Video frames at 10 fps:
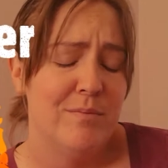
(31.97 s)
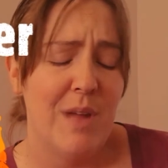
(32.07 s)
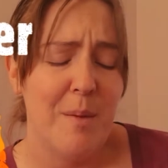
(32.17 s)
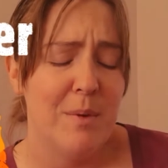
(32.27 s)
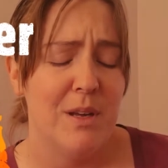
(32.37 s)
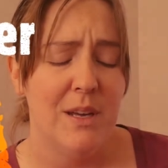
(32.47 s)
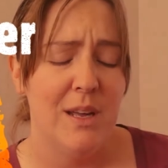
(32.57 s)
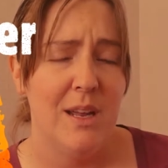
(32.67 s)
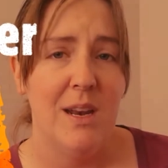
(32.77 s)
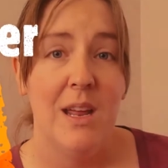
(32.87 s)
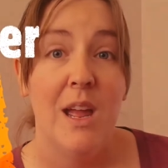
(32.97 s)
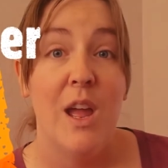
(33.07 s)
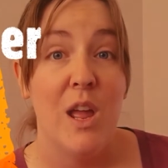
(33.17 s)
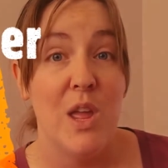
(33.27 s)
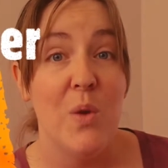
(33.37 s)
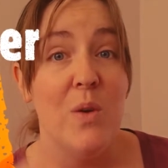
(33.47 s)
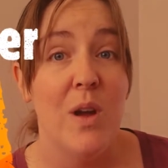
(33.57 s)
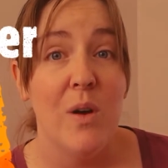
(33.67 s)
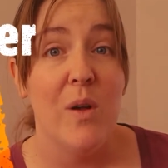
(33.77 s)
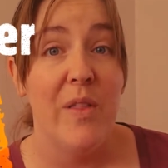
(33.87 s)
I'm good. You
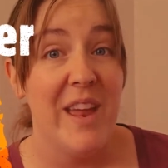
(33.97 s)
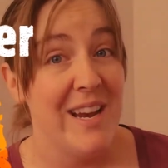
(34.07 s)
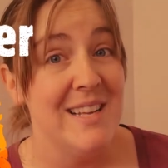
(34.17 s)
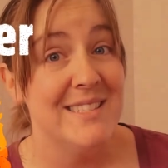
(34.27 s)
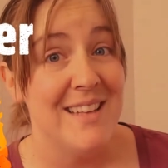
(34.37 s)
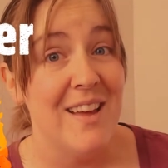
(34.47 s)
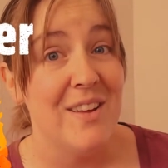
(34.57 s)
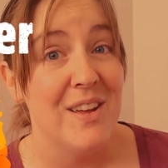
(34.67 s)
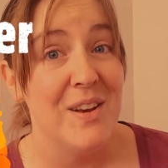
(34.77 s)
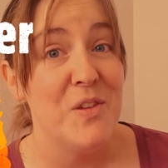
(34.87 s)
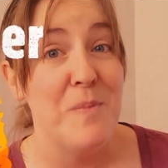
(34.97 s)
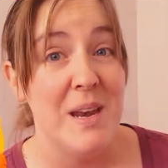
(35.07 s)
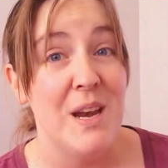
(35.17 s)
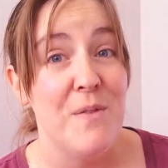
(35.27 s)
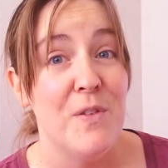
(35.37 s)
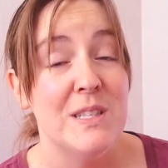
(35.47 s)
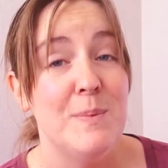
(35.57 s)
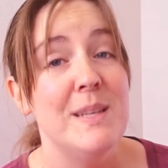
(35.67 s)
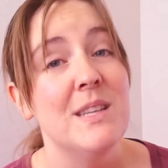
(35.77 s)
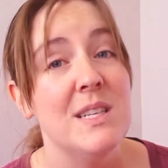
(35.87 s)
know that he is not good. You've made an inference
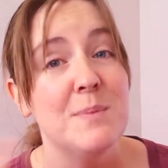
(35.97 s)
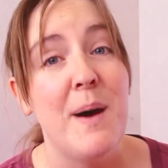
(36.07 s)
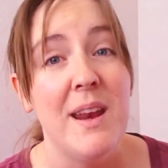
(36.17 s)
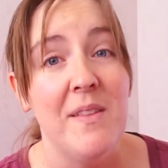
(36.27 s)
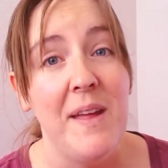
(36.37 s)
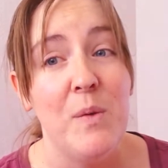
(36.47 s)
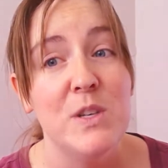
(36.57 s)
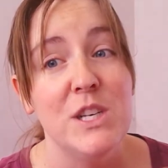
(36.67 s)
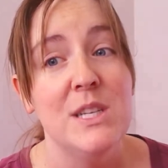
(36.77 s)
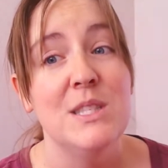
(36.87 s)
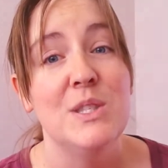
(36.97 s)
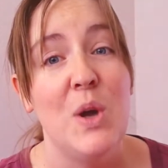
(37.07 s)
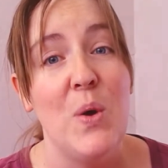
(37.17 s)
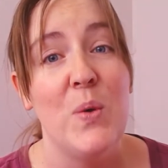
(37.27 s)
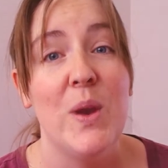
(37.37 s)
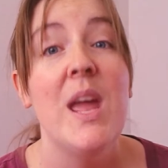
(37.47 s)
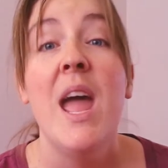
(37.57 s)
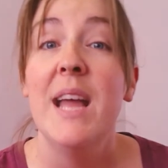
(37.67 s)
based on his body language and his tone.